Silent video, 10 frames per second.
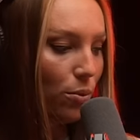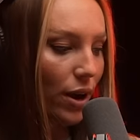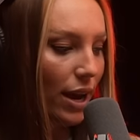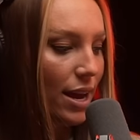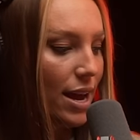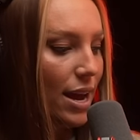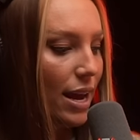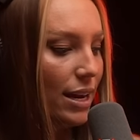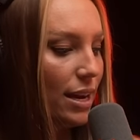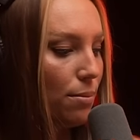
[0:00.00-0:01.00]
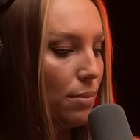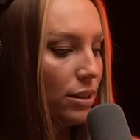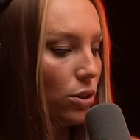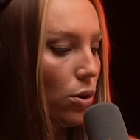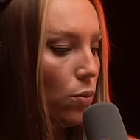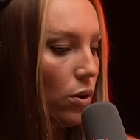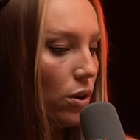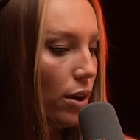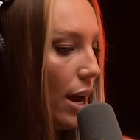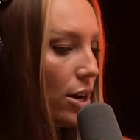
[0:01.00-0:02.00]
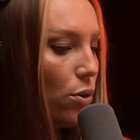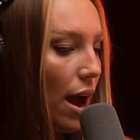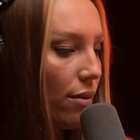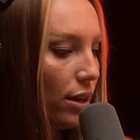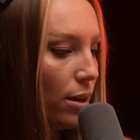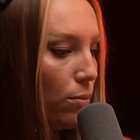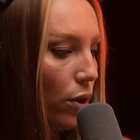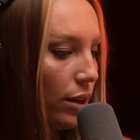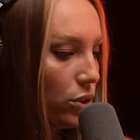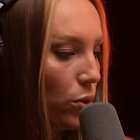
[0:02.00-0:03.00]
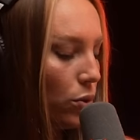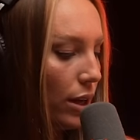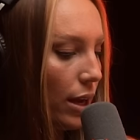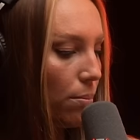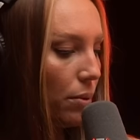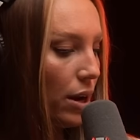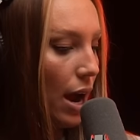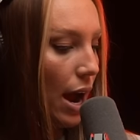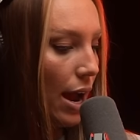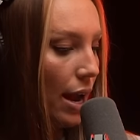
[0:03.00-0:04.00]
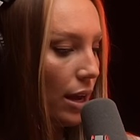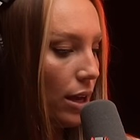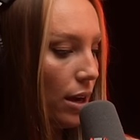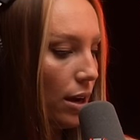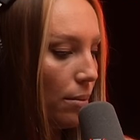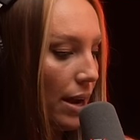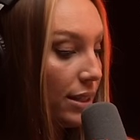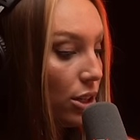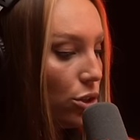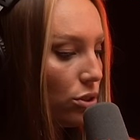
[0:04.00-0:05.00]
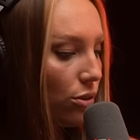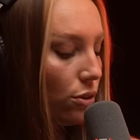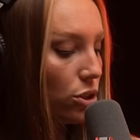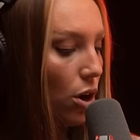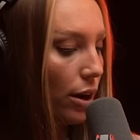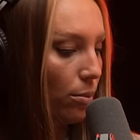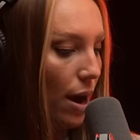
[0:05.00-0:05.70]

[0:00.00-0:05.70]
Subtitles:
boy? And he admits, oh, well, I don't have it anymore. I sold it, but I did use it for target